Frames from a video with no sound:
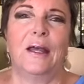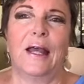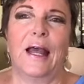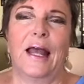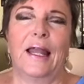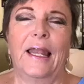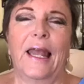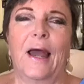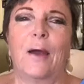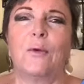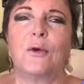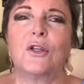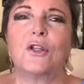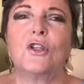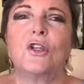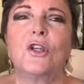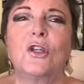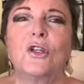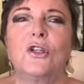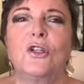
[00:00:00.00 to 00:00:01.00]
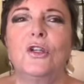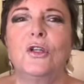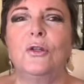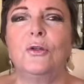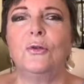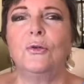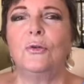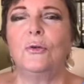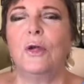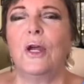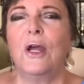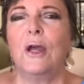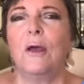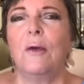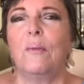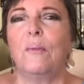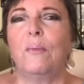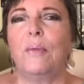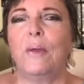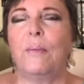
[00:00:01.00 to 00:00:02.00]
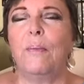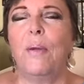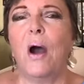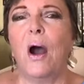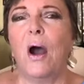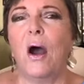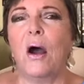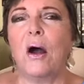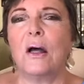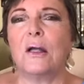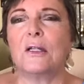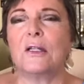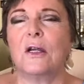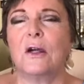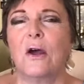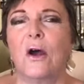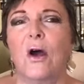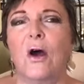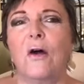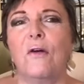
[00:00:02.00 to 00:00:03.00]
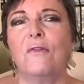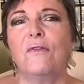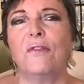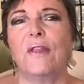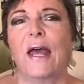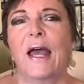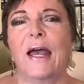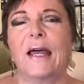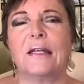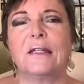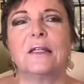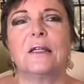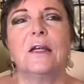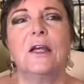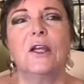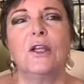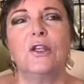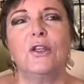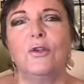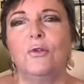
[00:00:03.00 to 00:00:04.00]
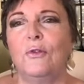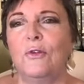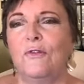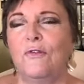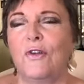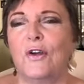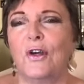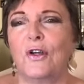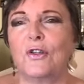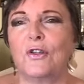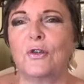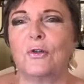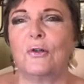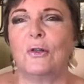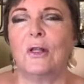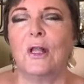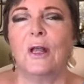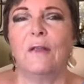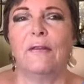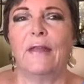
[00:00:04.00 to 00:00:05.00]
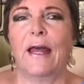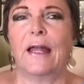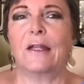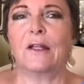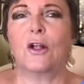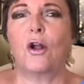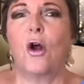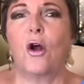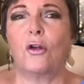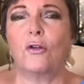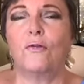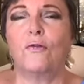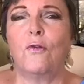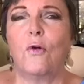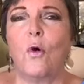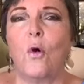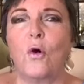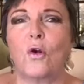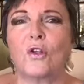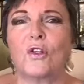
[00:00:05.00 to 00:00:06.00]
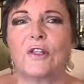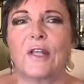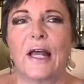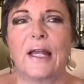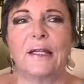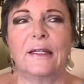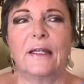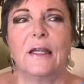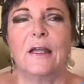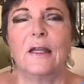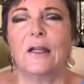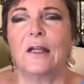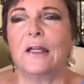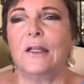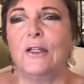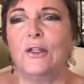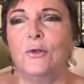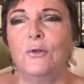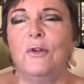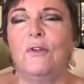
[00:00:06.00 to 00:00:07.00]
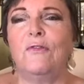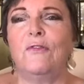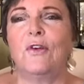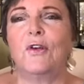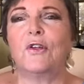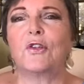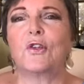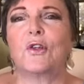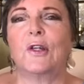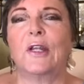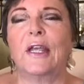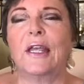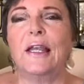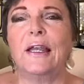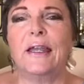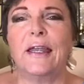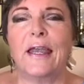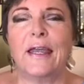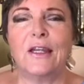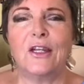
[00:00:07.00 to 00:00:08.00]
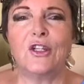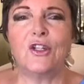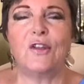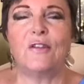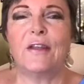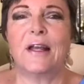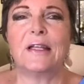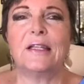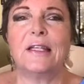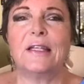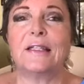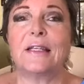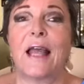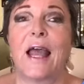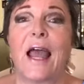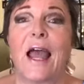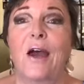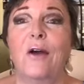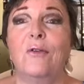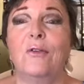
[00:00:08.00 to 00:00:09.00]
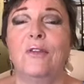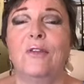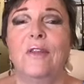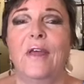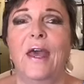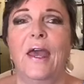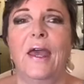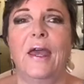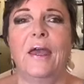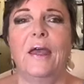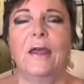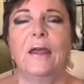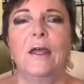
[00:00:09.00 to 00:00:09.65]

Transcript: allow us to be part of that universal, that God force, that universal healing energy that is out there.